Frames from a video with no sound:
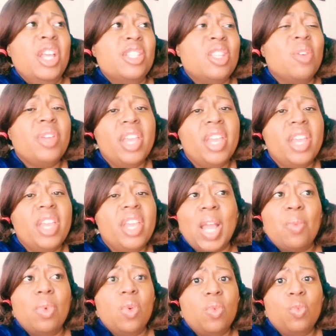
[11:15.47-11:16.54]
So Kenya was
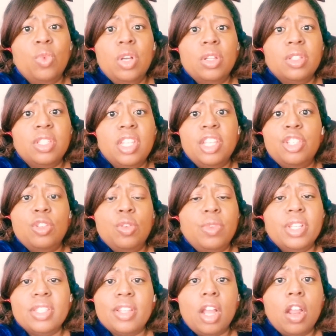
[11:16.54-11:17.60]
like, well, did
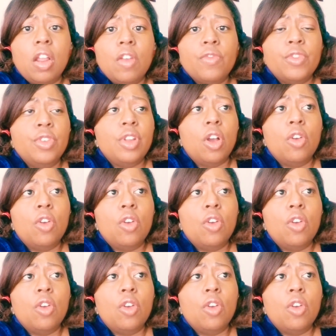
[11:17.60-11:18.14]
you deserve,